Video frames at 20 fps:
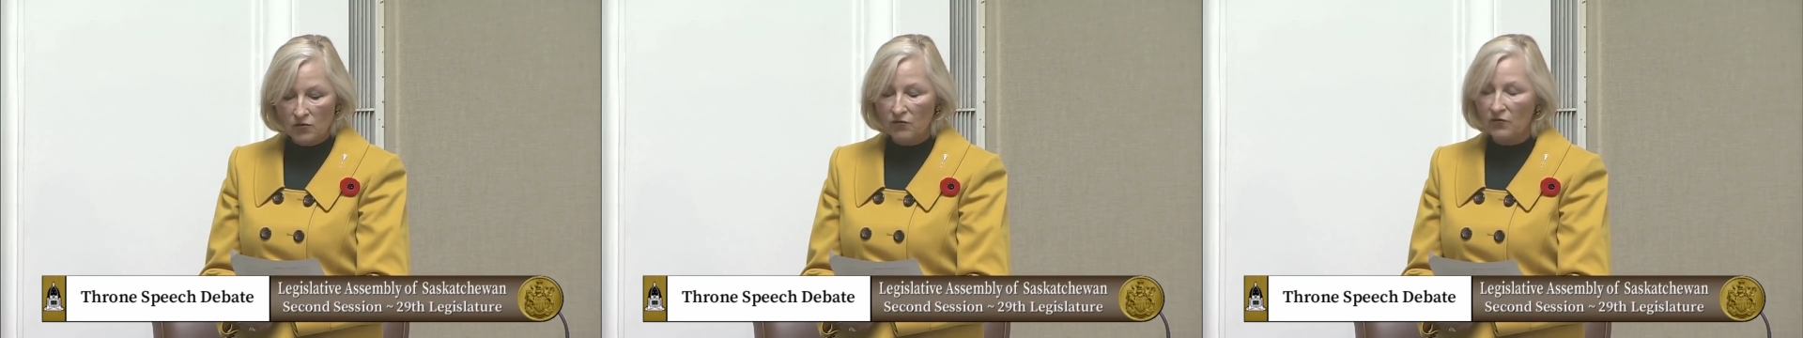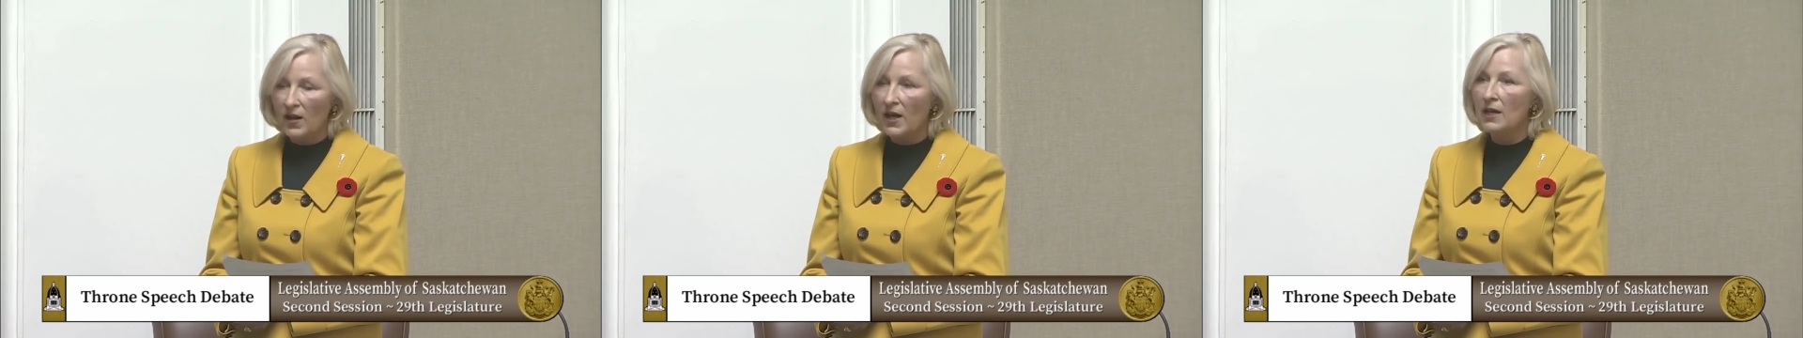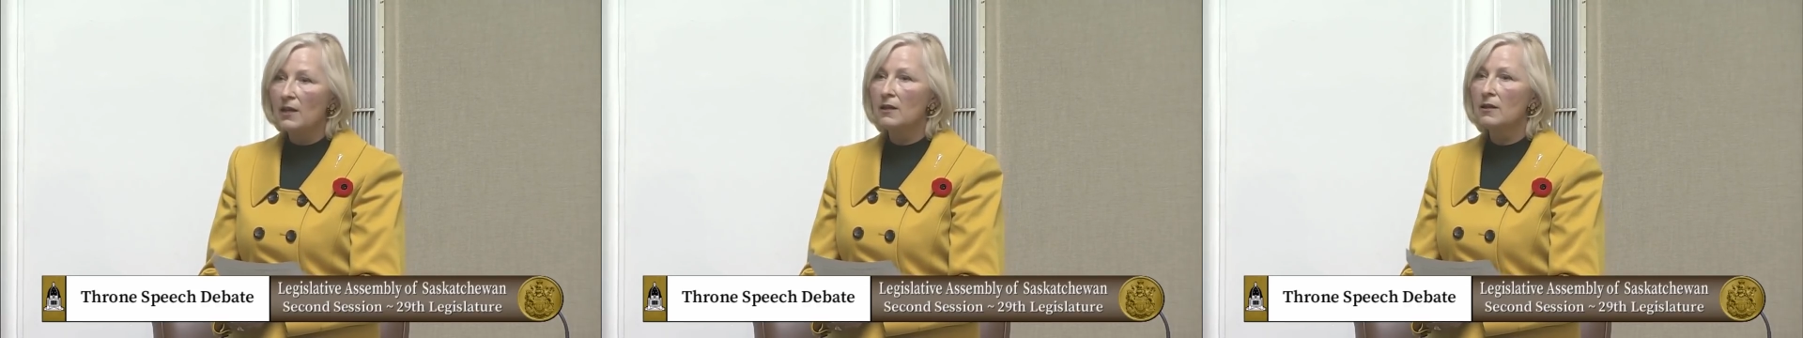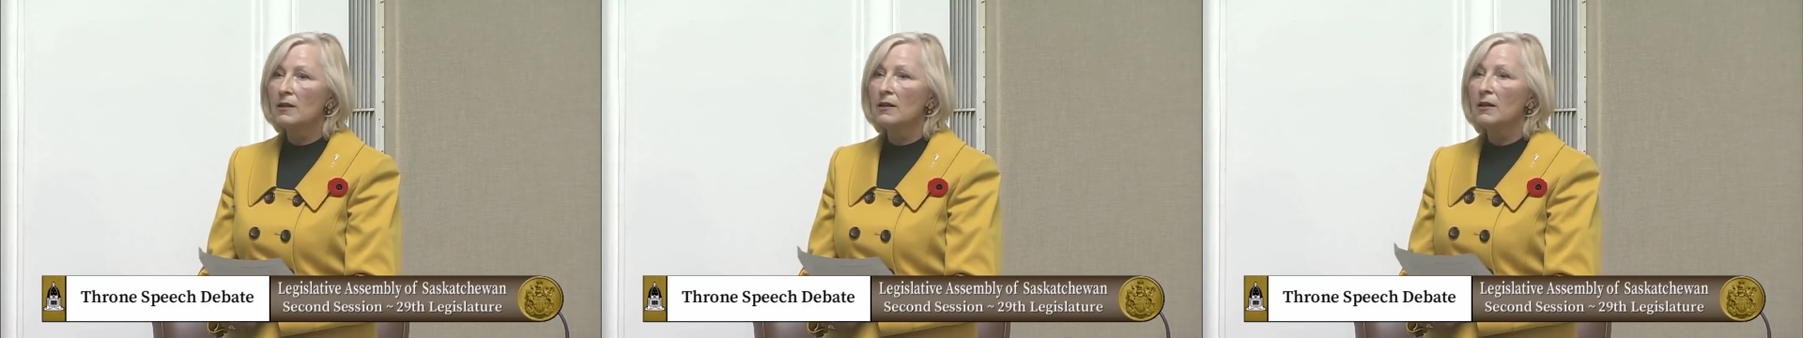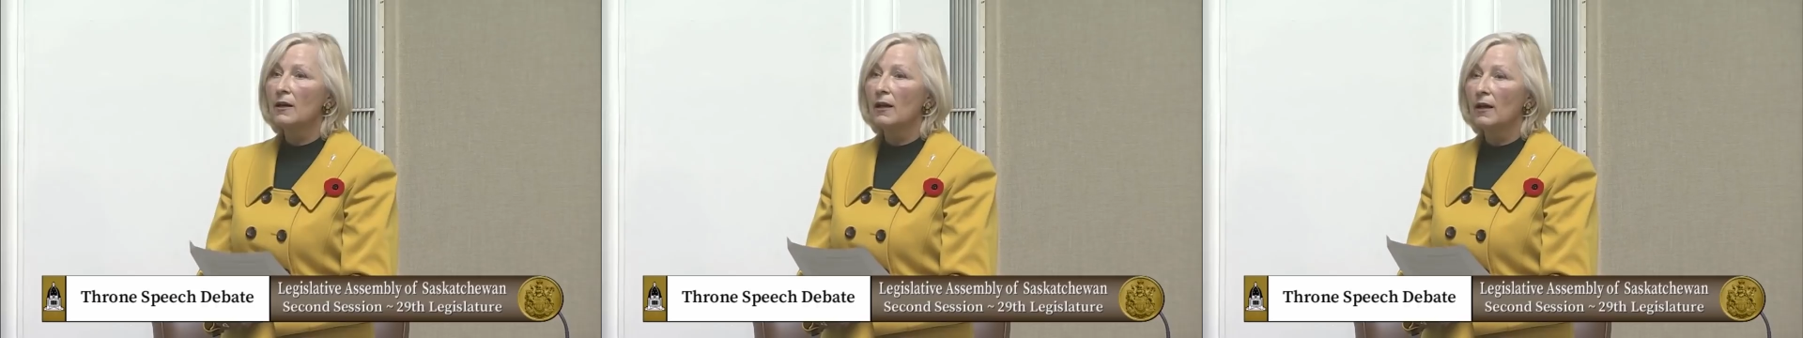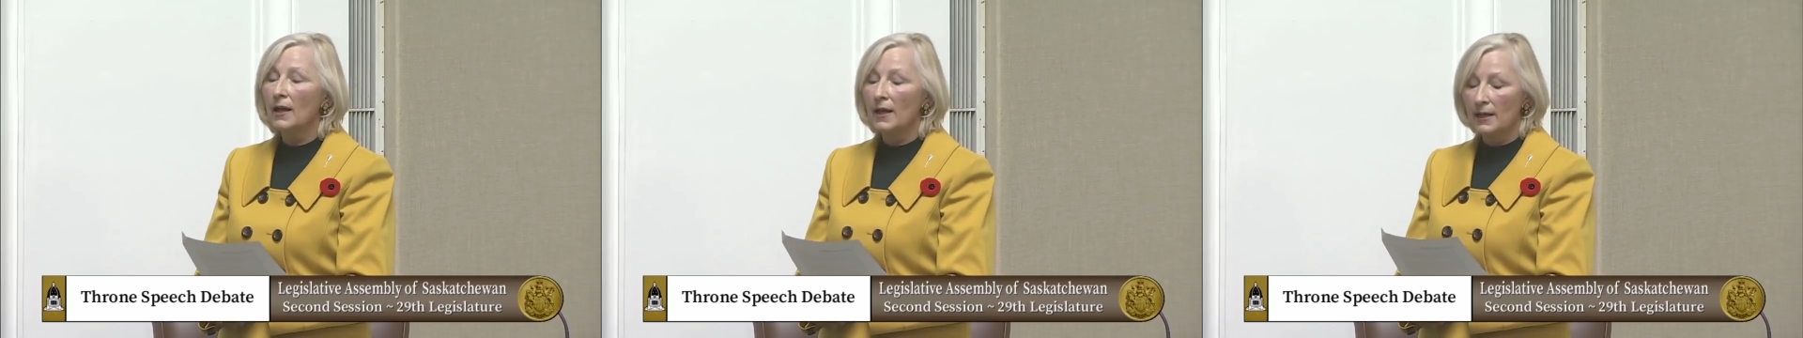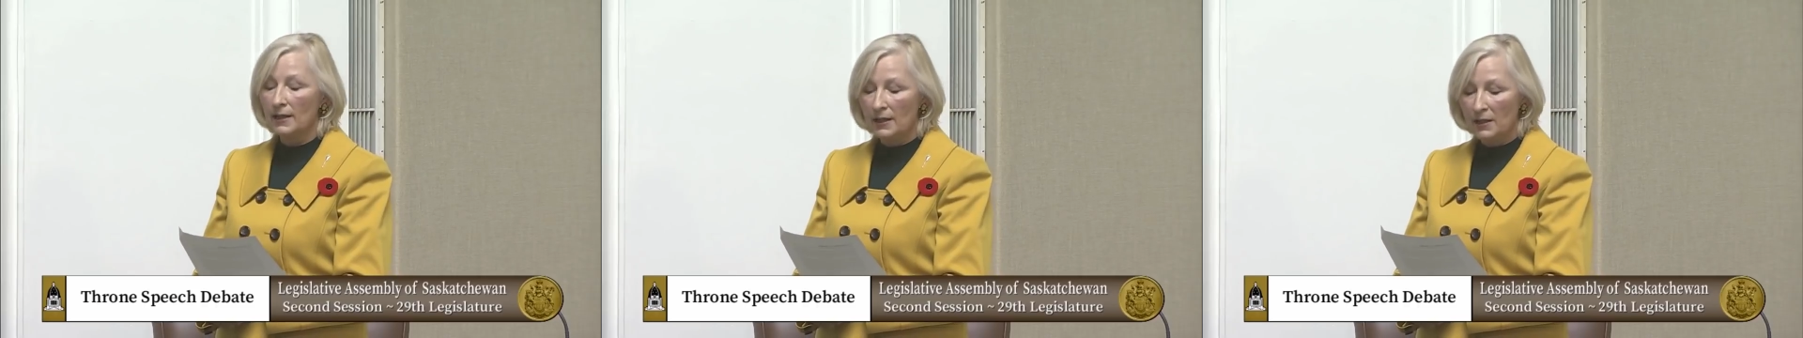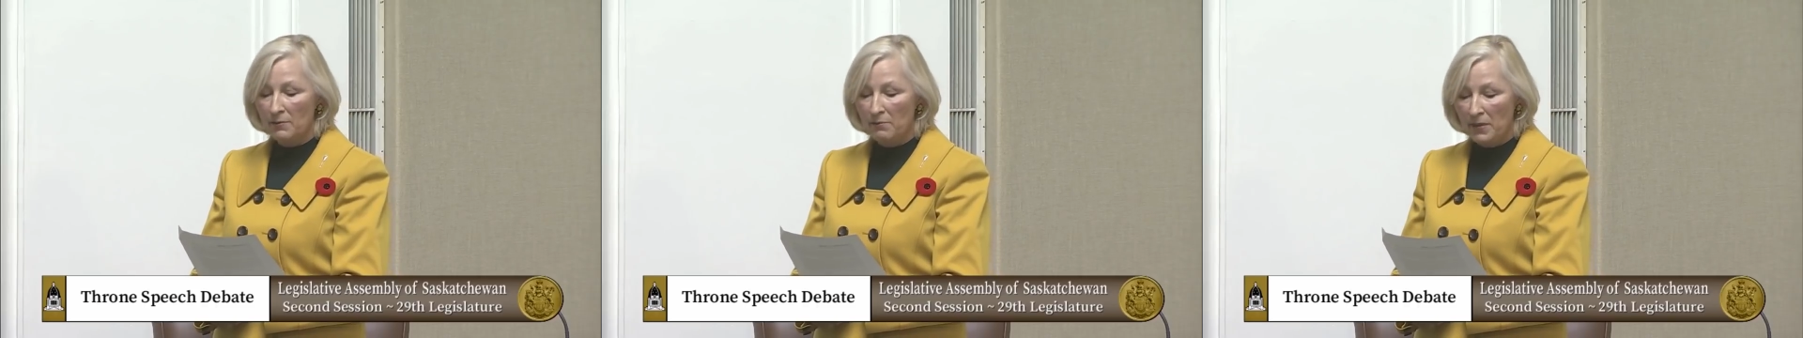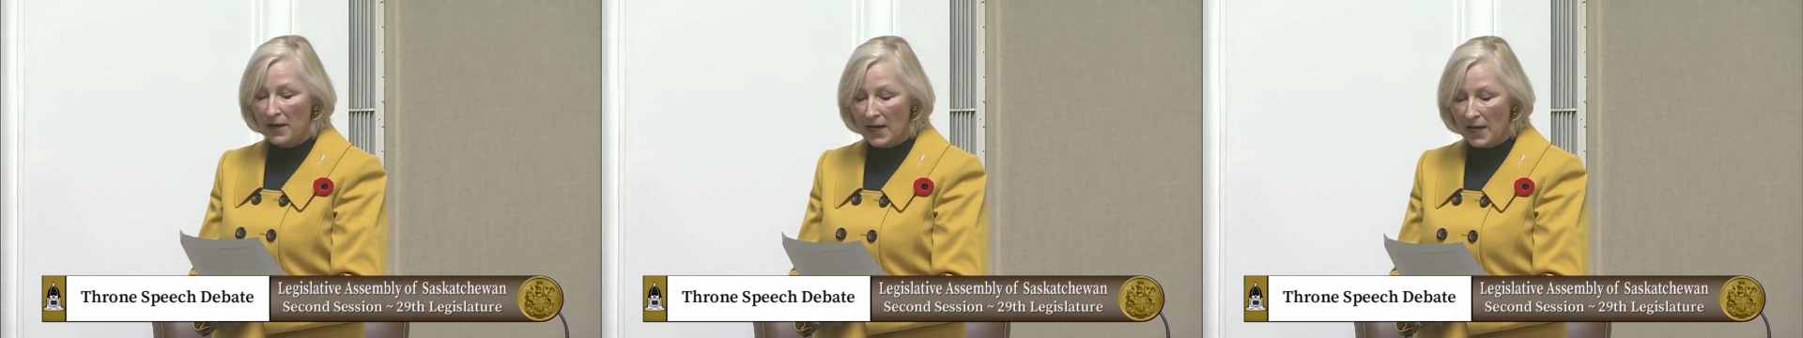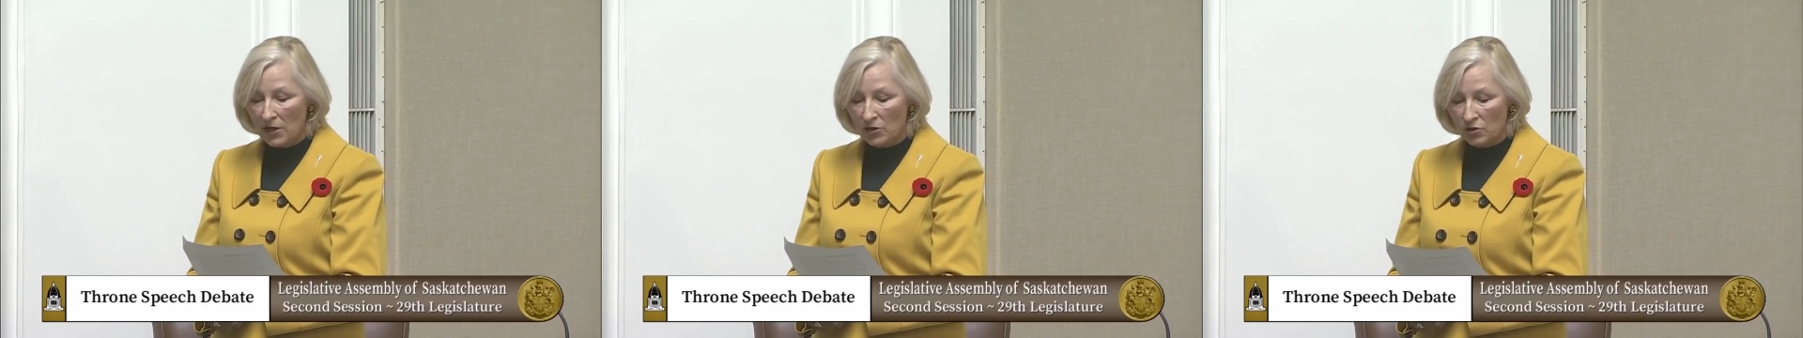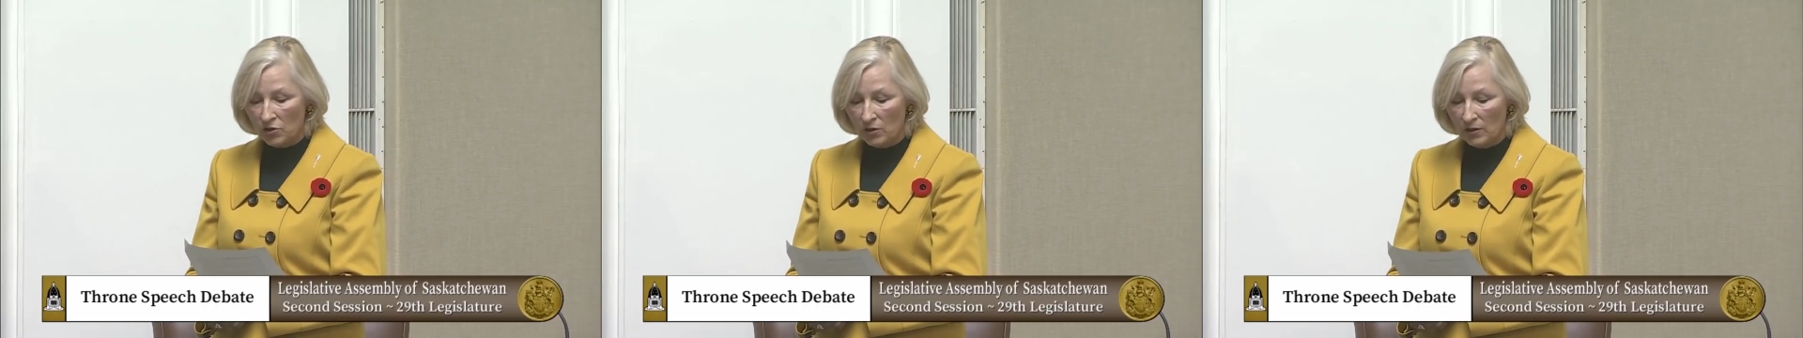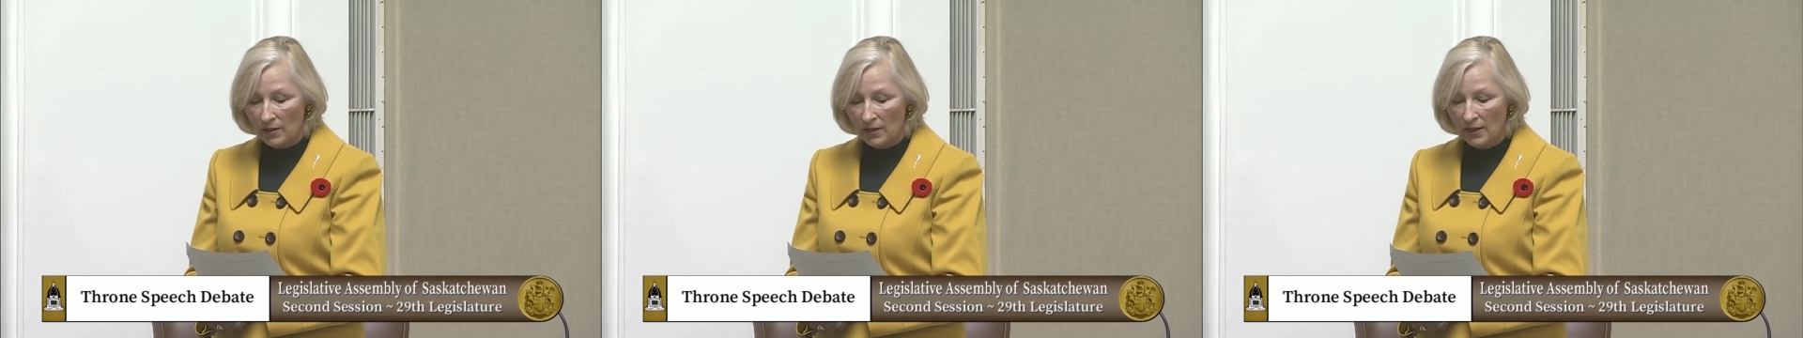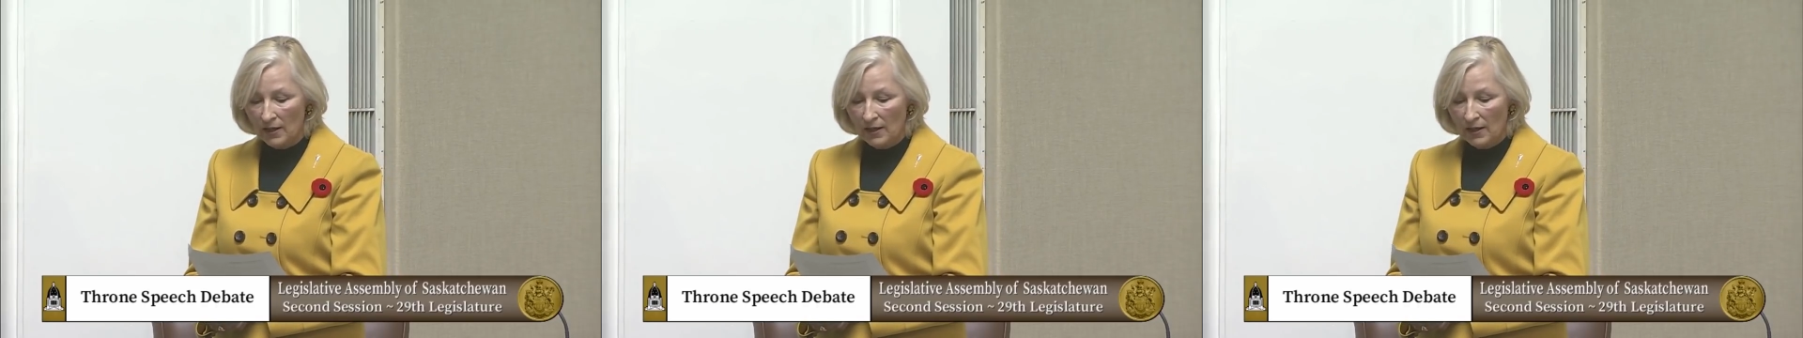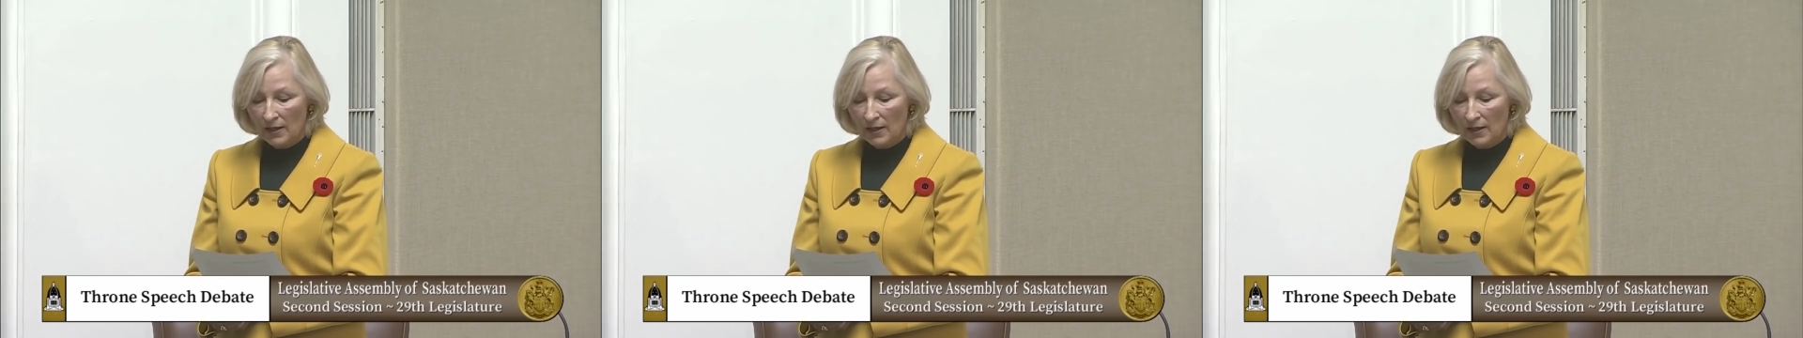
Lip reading: faith, and compassion,